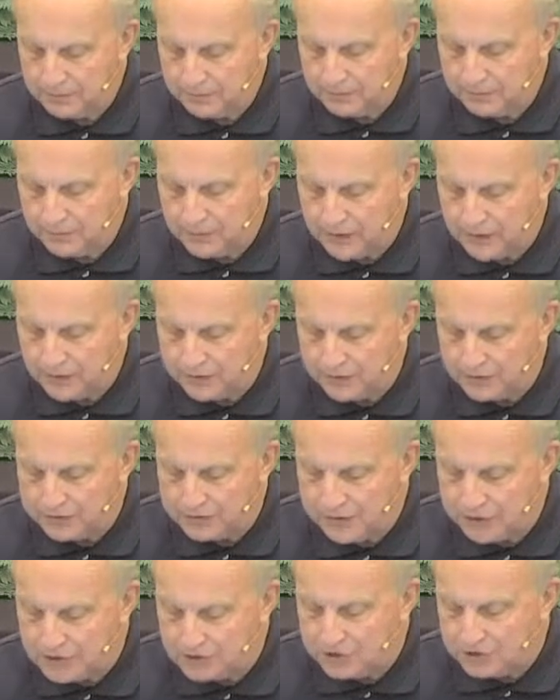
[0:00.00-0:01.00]
that
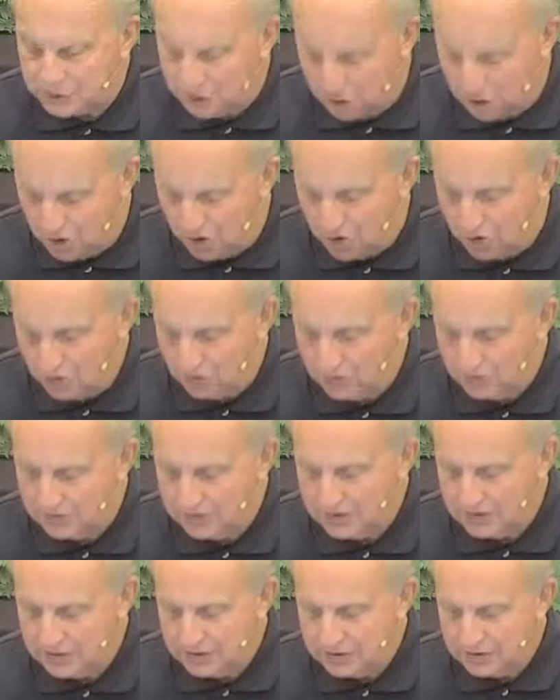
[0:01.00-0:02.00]
touches all
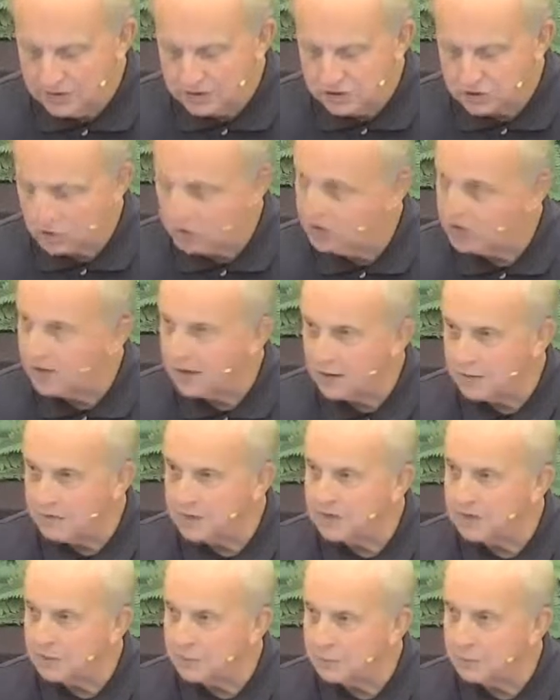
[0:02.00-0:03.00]
is certainly not
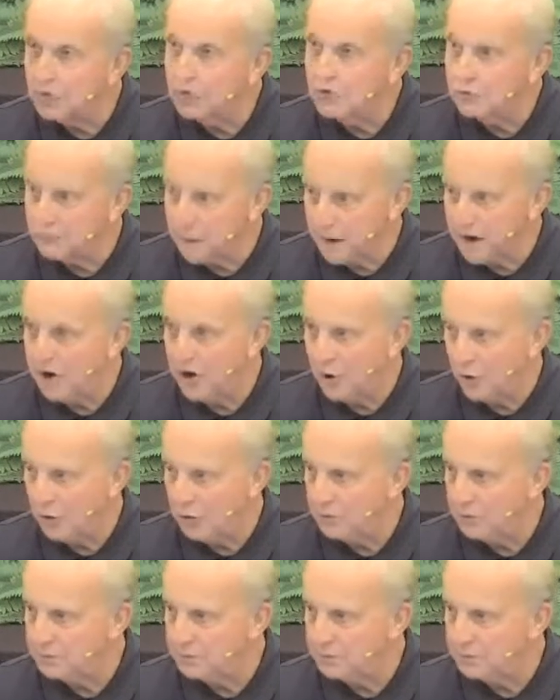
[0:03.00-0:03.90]
being approved by all.